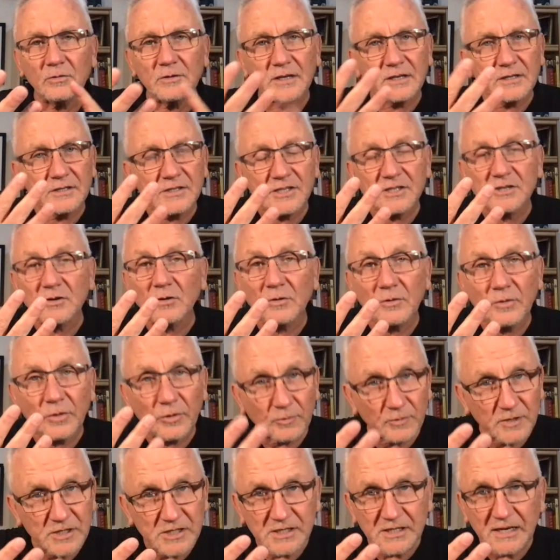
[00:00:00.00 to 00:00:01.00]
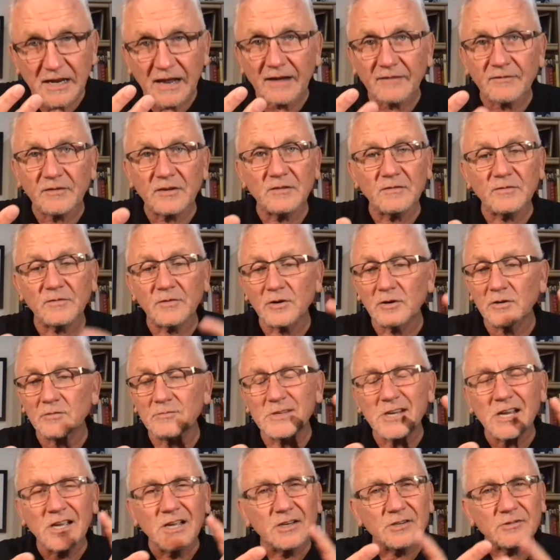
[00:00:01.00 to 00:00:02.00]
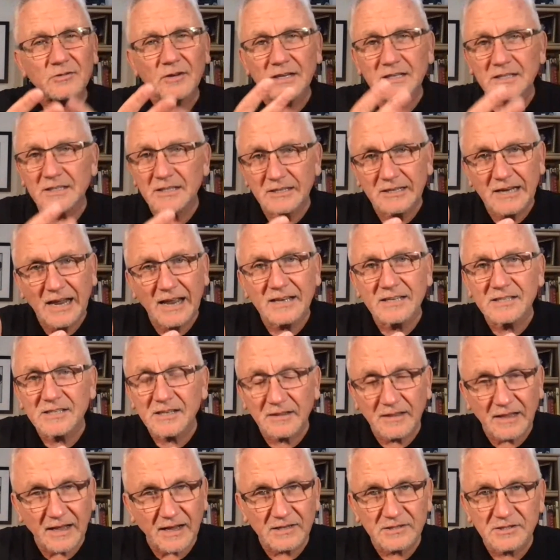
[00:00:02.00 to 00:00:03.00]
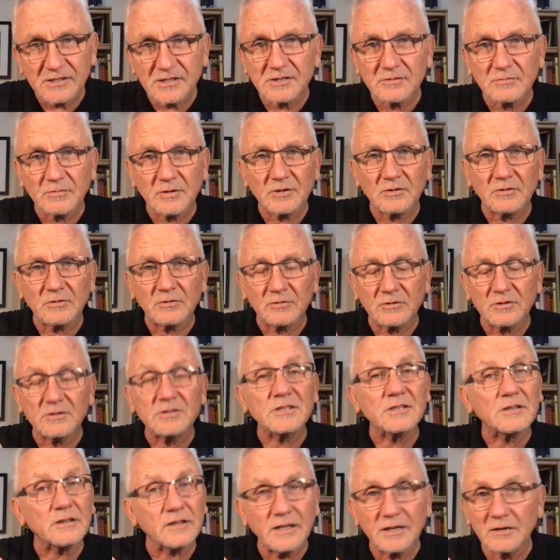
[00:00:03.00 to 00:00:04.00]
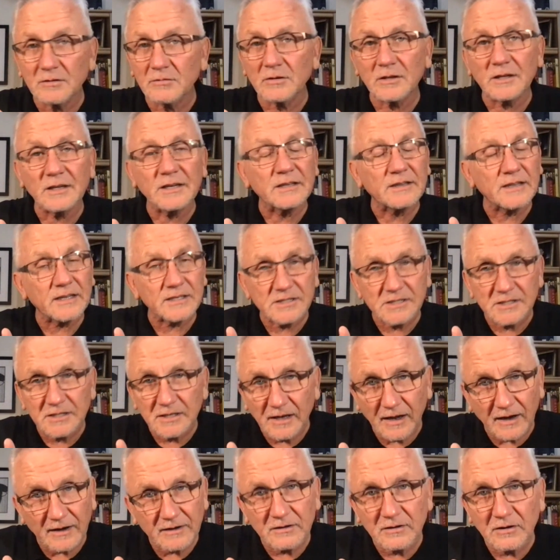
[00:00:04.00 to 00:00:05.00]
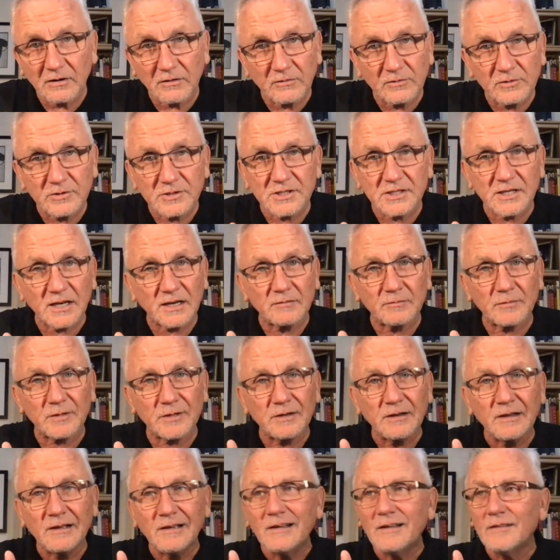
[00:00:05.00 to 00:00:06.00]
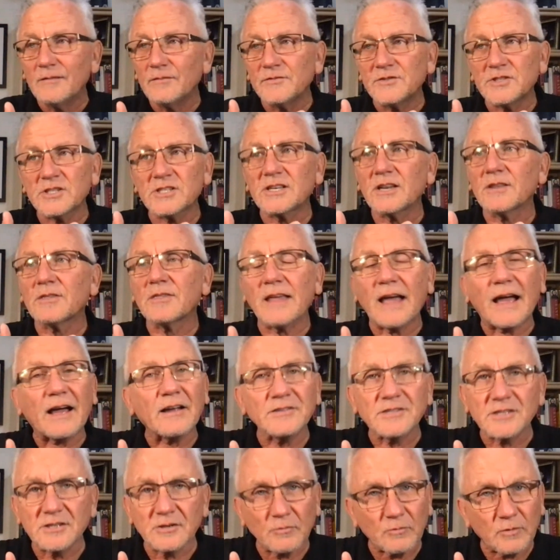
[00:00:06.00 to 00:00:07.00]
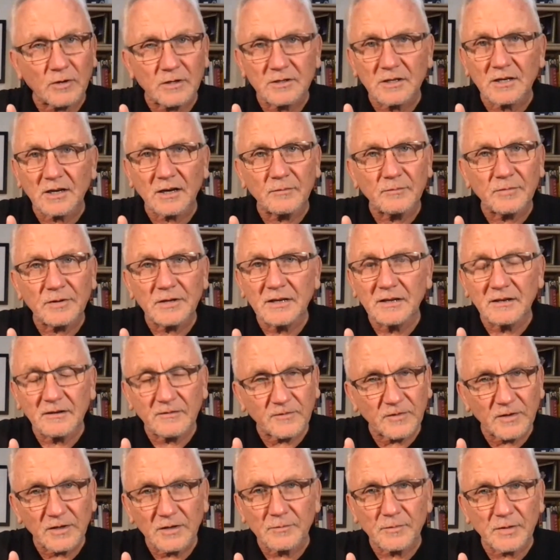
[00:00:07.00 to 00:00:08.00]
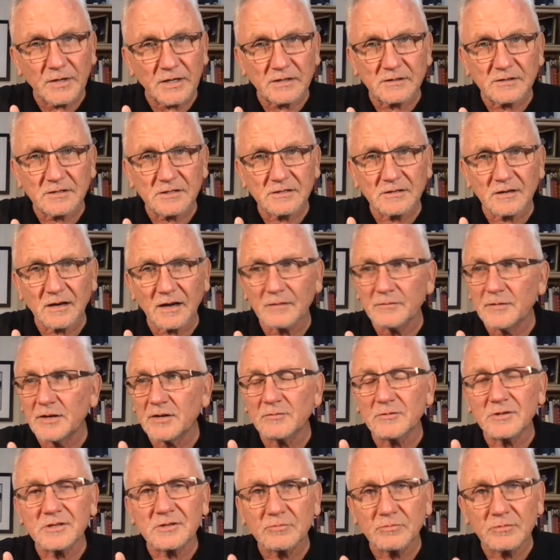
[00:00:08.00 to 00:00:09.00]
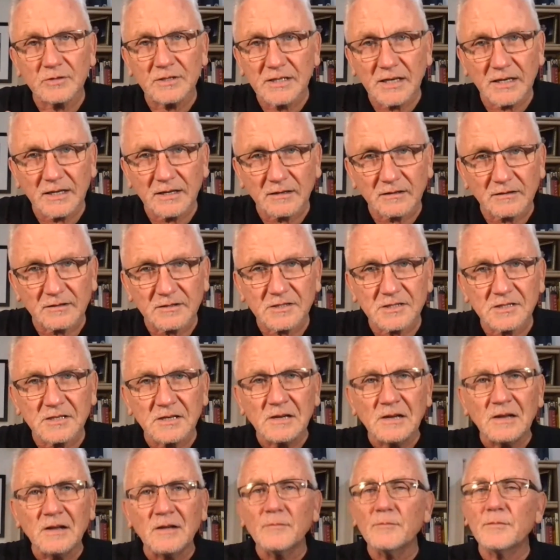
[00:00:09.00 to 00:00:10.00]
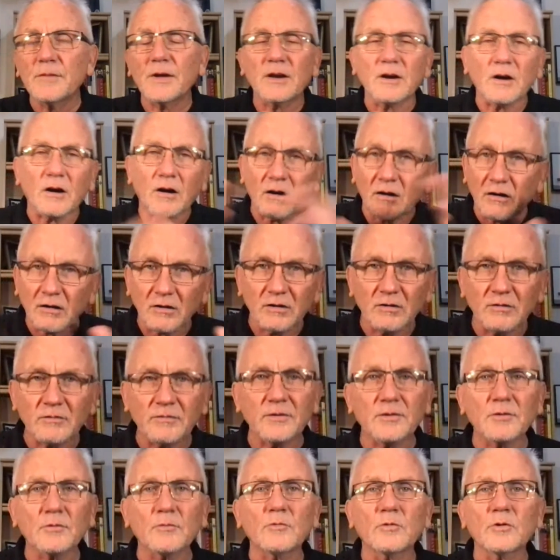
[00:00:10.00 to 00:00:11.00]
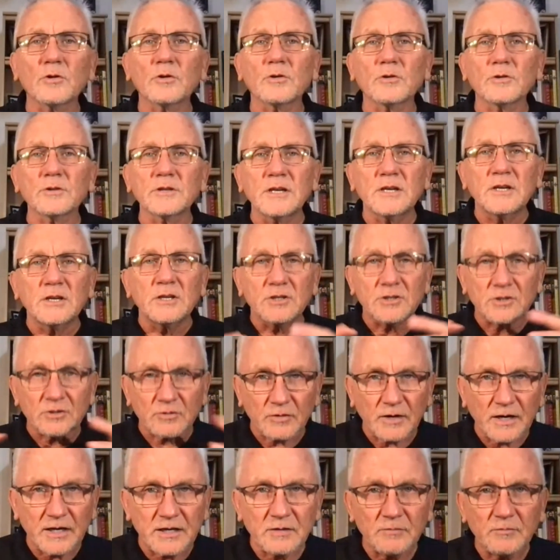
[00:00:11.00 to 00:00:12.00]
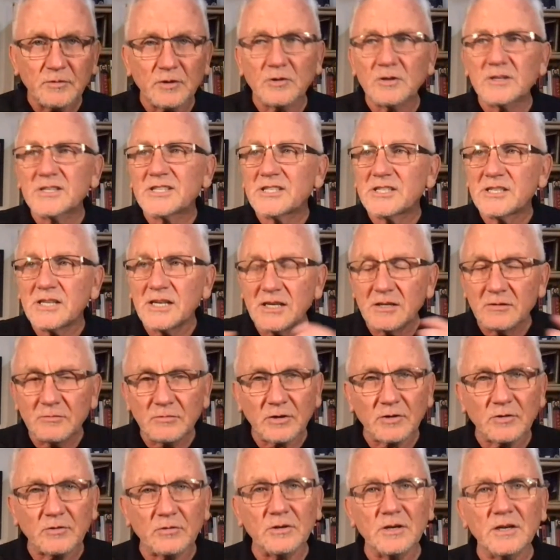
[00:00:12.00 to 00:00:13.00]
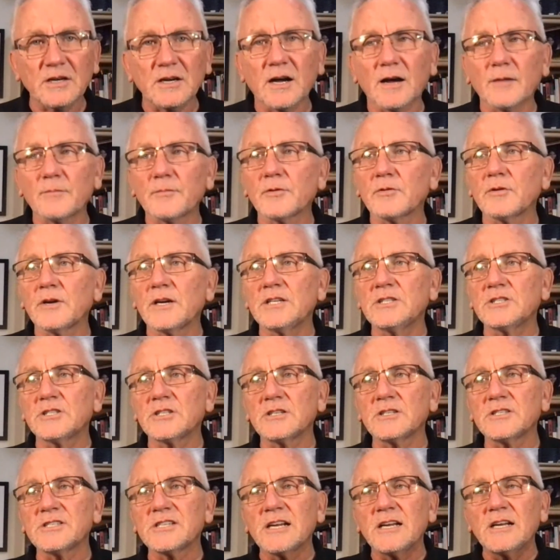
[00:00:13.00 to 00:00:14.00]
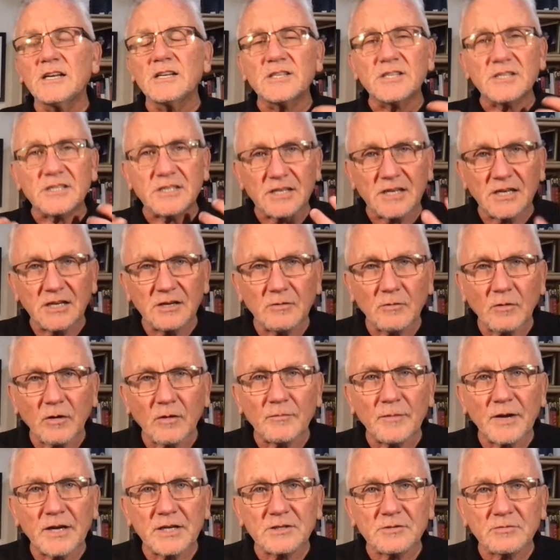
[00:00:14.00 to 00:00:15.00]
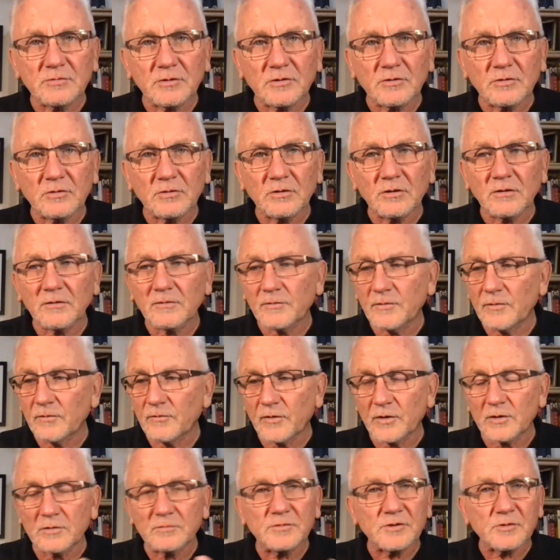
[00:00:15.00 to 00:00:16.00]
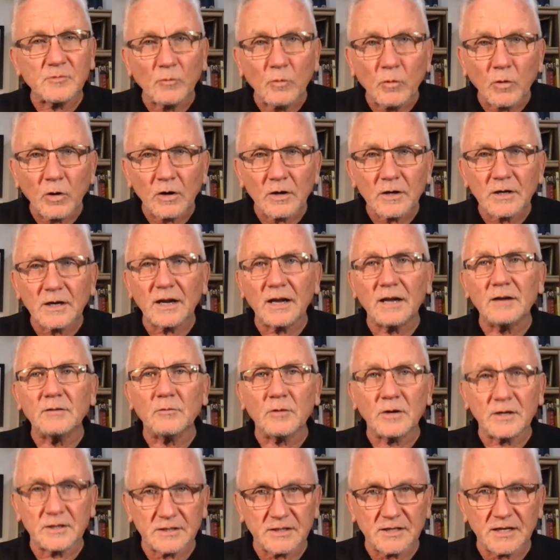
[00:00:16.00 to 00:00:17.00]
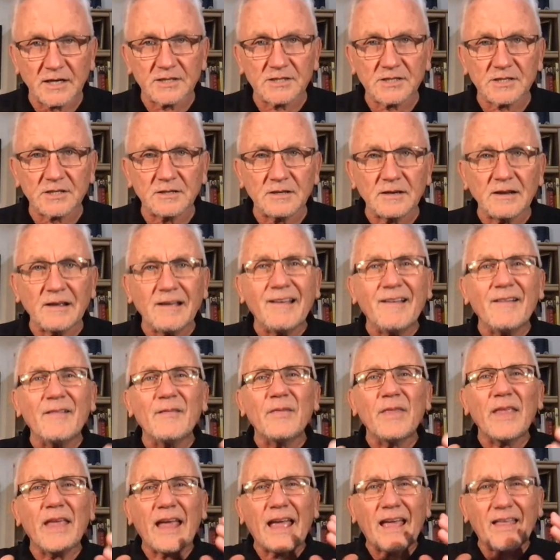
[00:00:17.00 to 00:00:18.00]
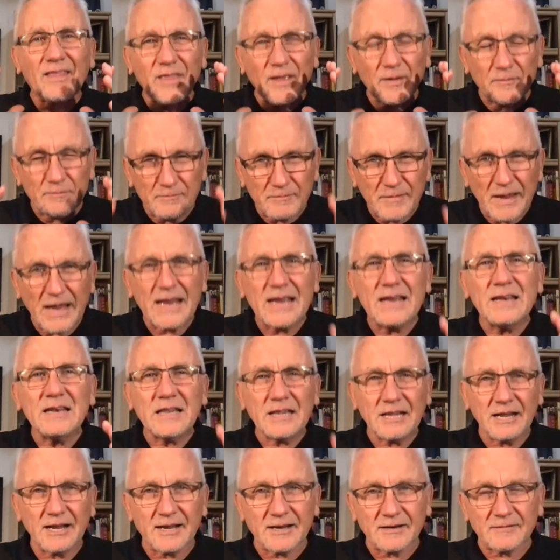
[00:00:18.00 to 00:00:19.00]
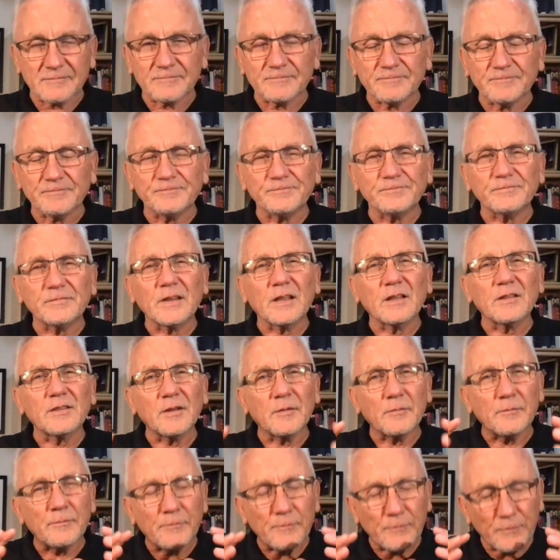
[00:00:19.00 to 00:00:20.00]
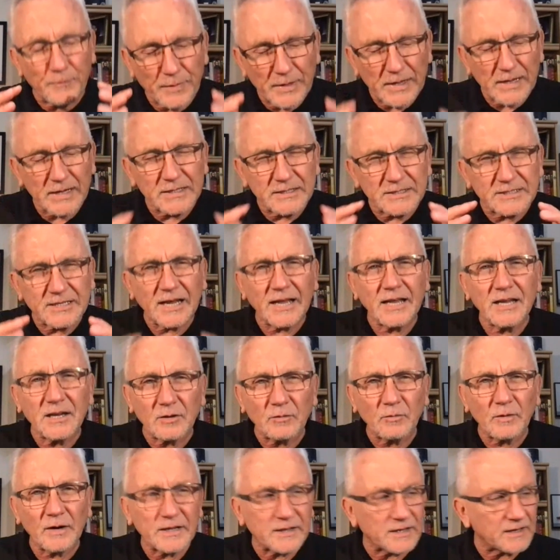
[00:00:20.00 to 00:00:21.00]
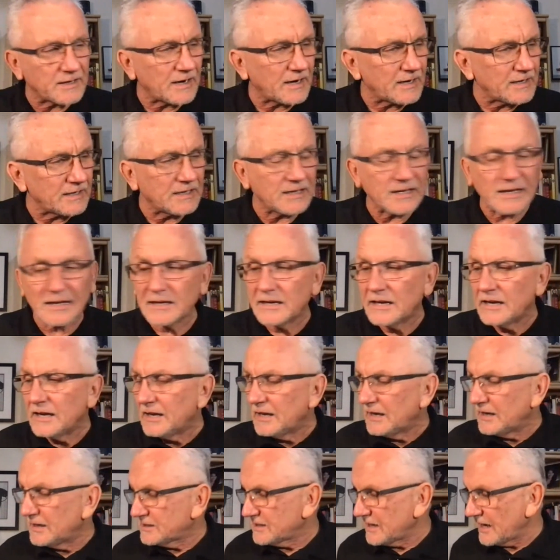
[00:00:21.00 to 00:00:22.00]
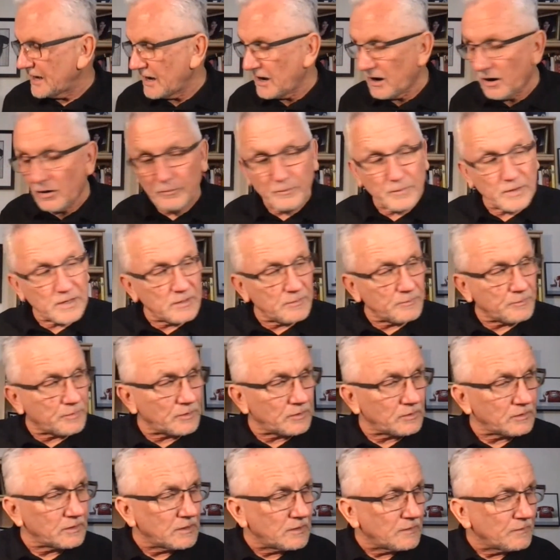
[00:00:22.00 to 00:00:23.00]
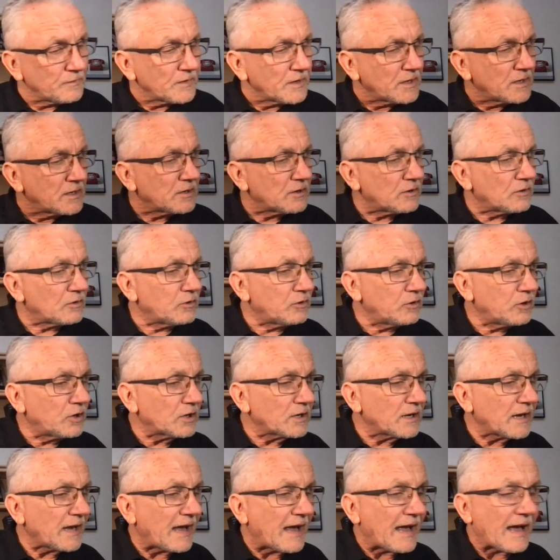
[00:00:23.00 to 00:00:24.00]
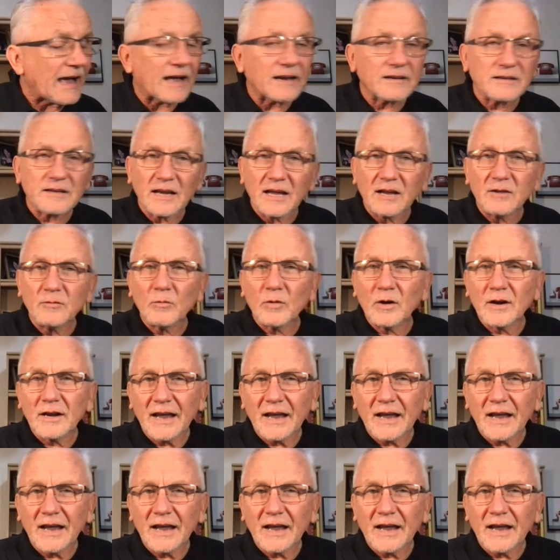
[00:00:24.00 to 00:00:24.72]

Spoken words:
and sold 3 staffing firms, trained tens of thousands of recruiters. Literally, that's not an overstatement. Just 1,000 at one company in the Philippines. I mean, it was ridiculous. Been all over the world, training, seeing recruiting operations, seeing what makes recruiter firms work and what doesn't. And the main thing, the big takeaway that I get is how people look at and what